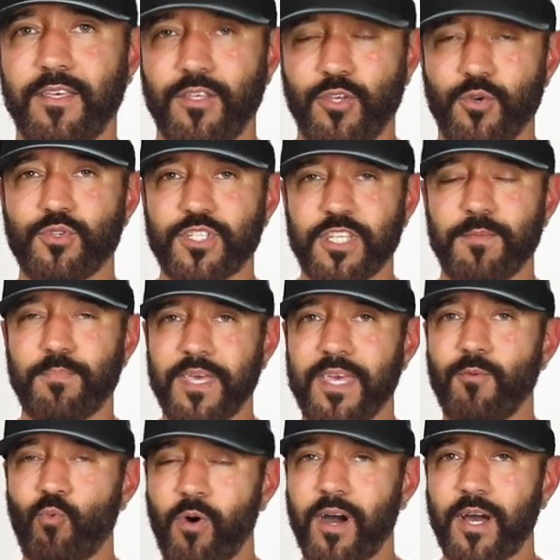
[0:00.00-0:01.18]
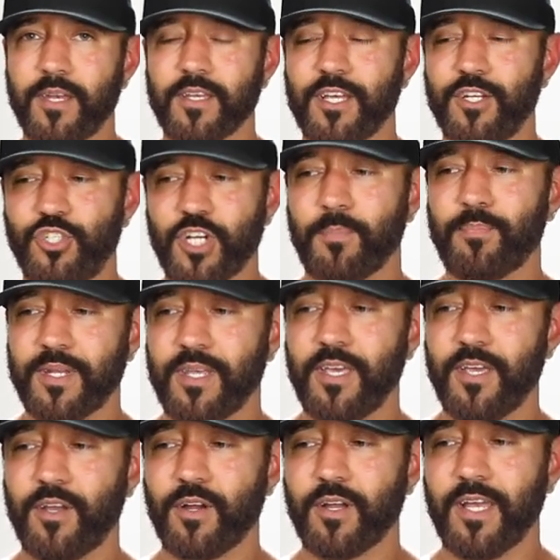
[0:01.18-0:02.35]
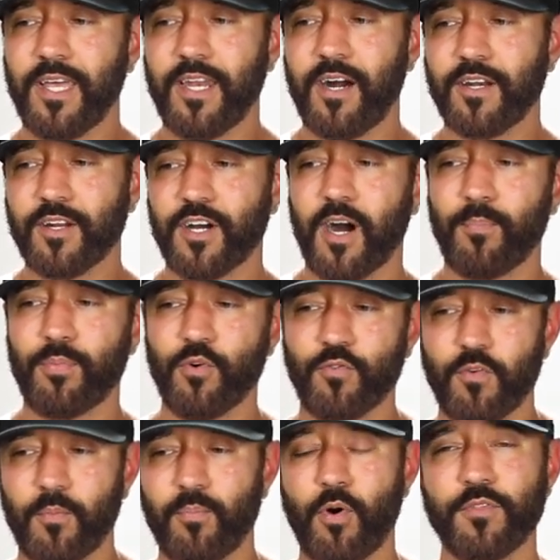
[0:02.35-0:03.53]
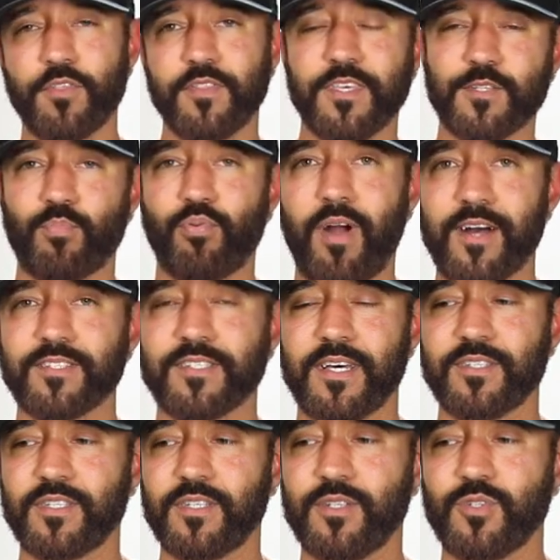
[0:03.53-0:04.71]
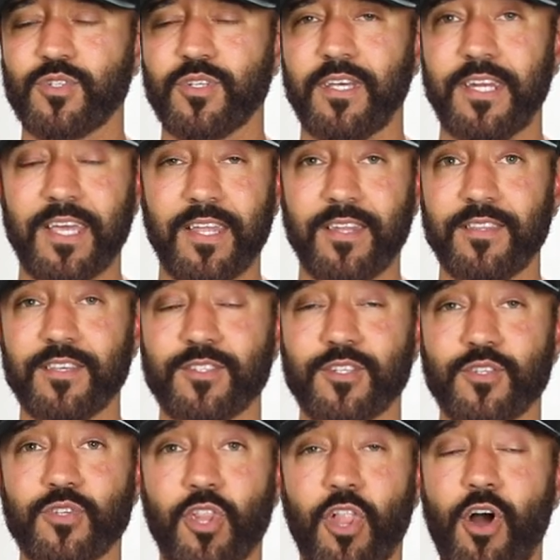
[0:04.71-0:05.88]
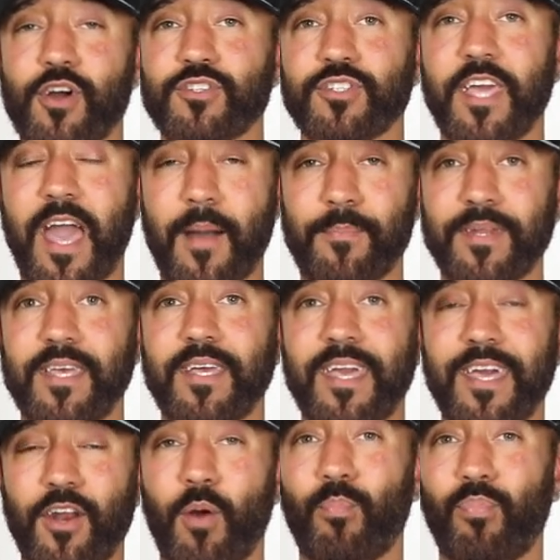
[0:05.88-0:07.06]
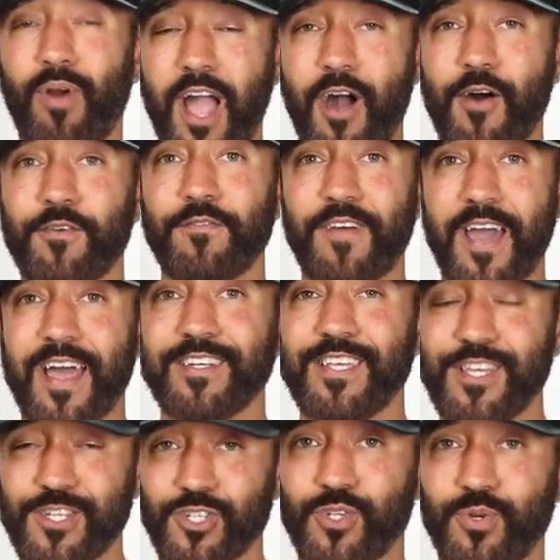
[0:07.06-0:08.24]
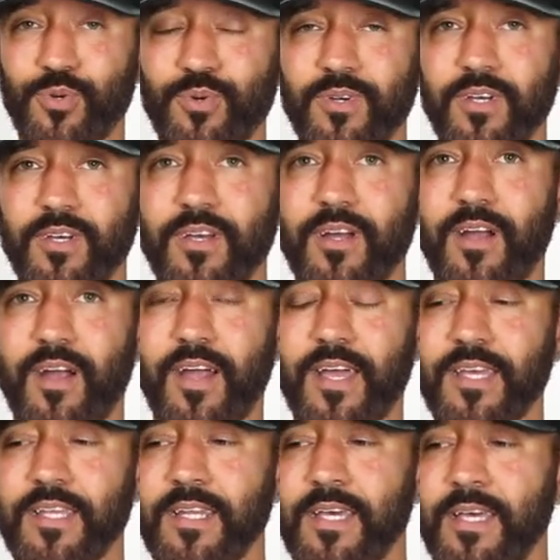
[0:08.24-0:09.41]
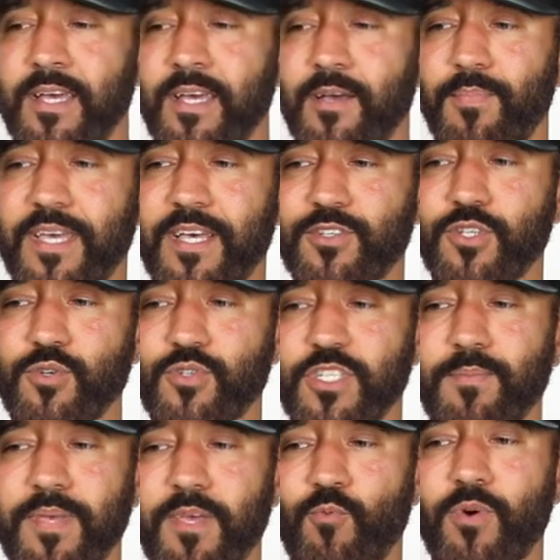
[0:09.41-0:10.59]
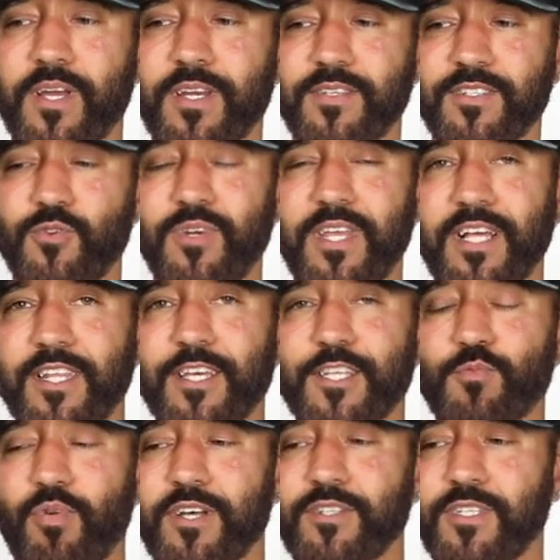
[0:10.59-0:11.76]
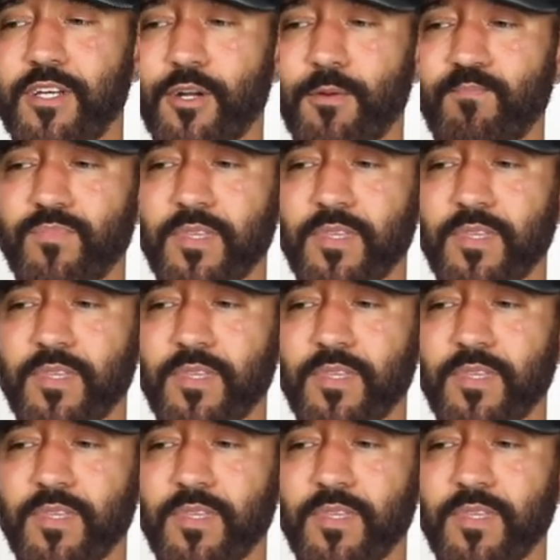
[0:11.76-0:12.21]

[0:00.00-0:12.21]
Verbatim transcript: U C P one can jump in here and uncouple from both of these processes. And again, this is largely happening in our brown fat tissue, all right, because U C P one is uniquely expressed here.